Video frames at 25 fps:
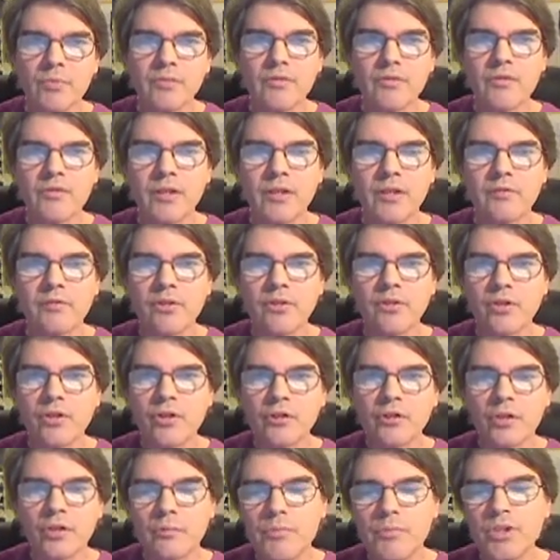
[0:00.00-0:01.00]
If
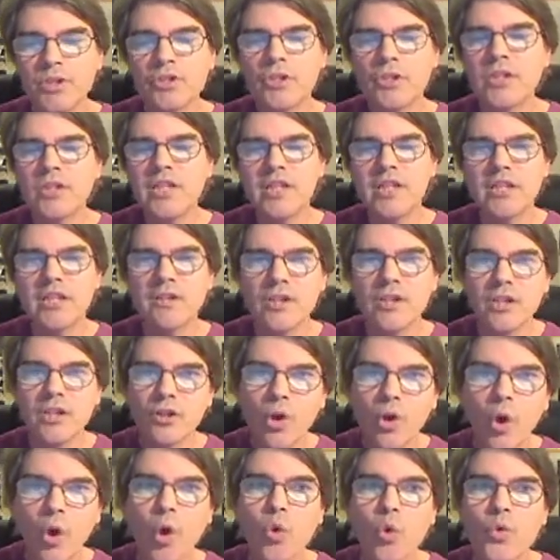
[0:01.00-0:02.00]
you're commissioning
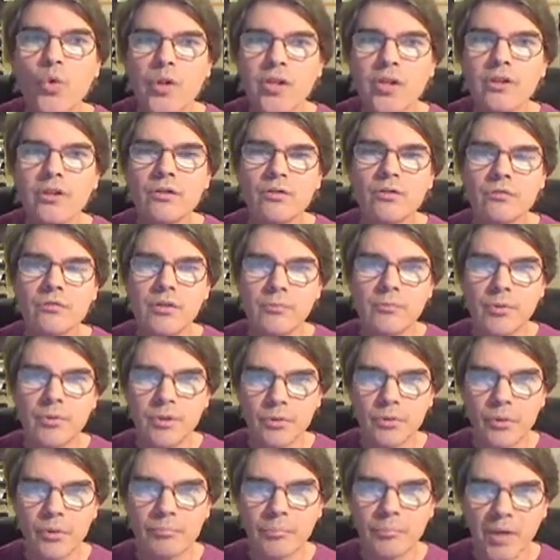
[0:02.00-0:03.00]
anything only a
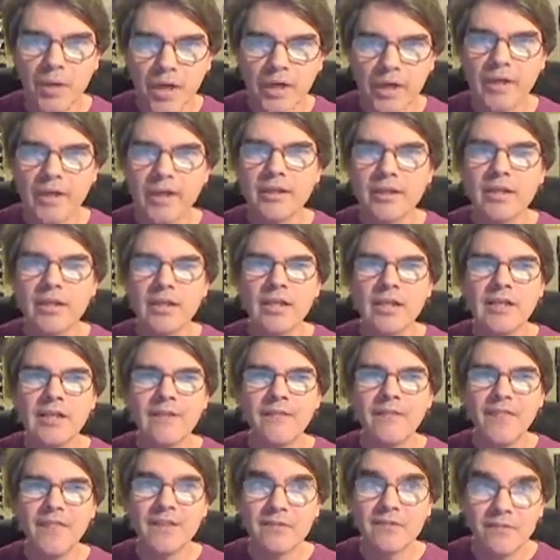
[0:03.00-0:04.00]
distributor would buy,
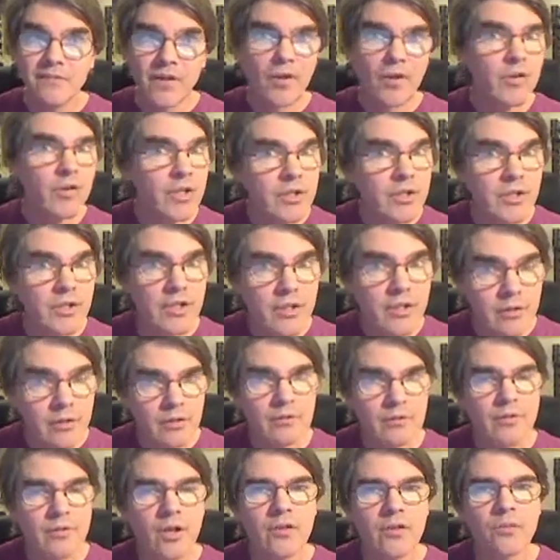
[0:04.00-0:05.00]
that's very
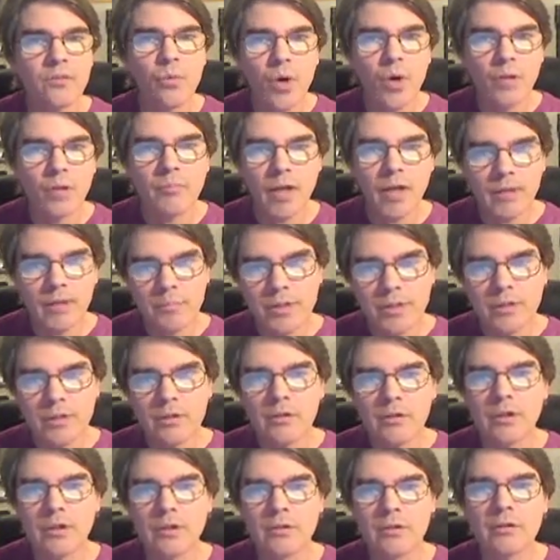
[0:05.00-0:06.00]
indicative of what might be
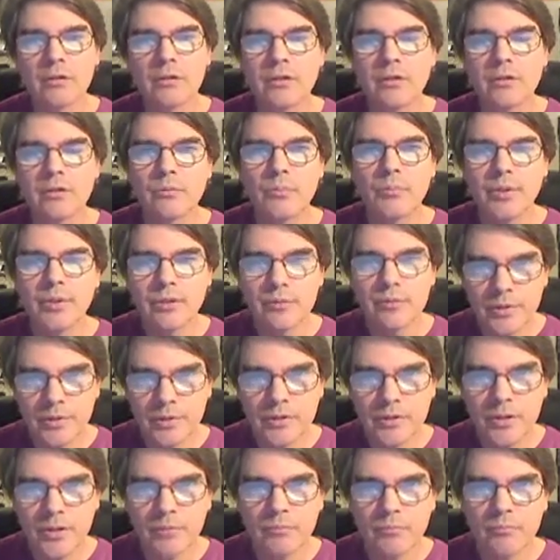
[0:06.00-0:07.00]
declared an illegal
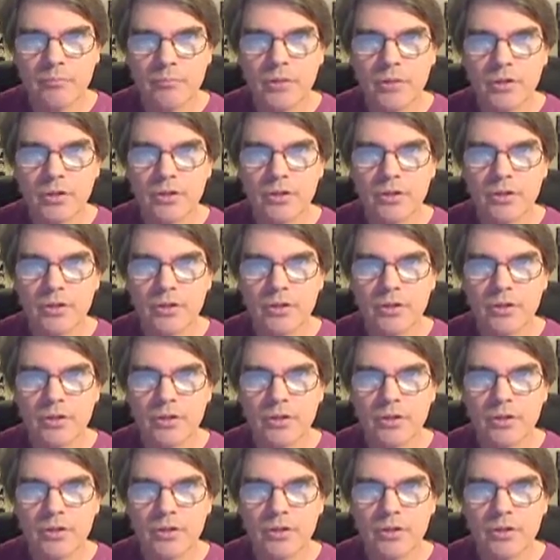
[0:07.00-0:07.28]
pyramid scheme.